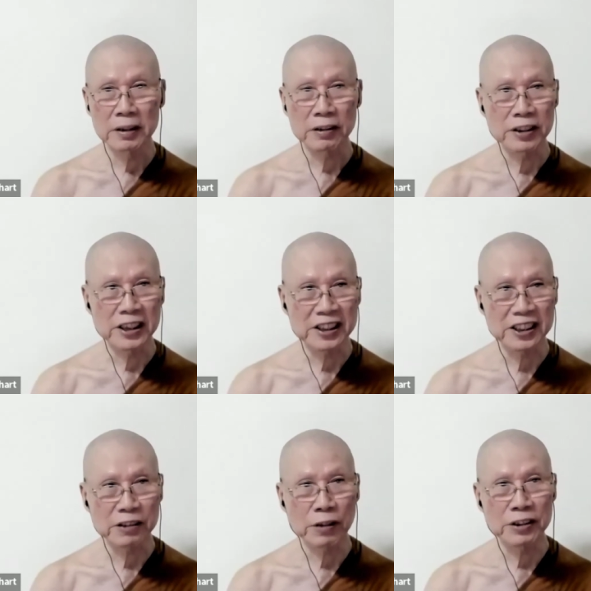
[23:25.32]
So this
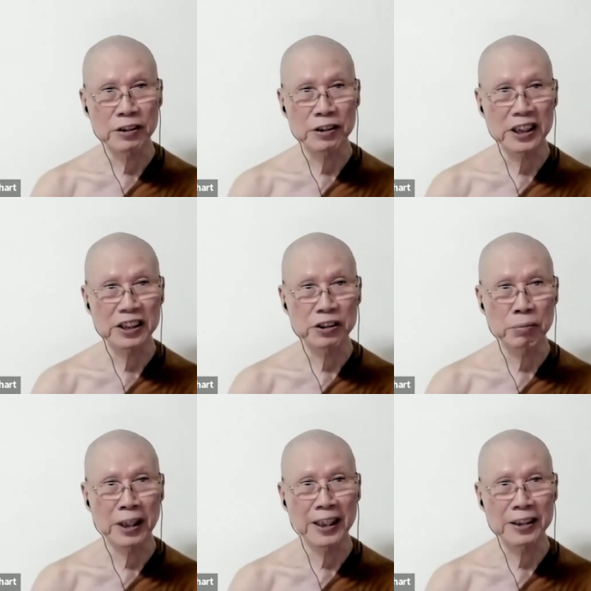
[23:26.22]
is one you teach your
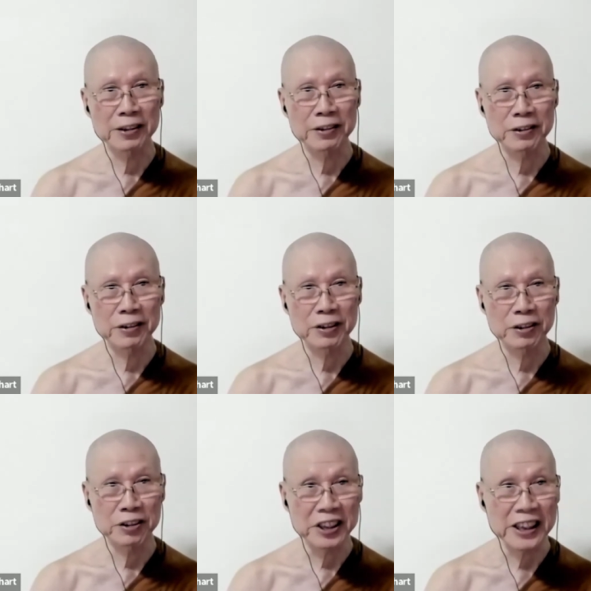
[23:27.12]
mind to
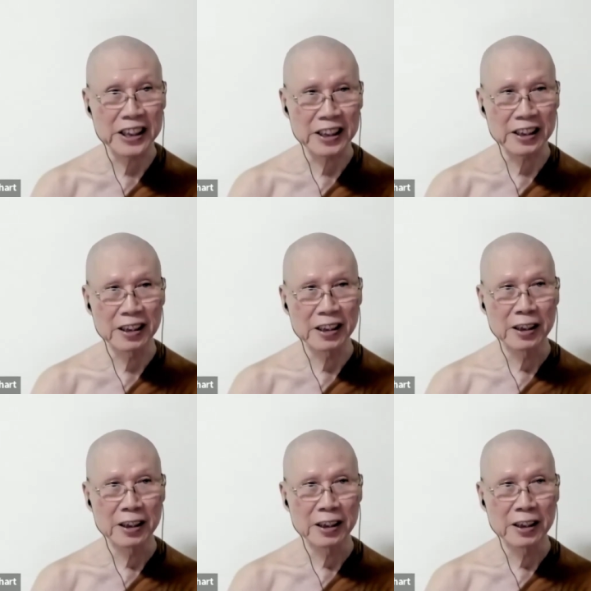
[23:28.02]
to see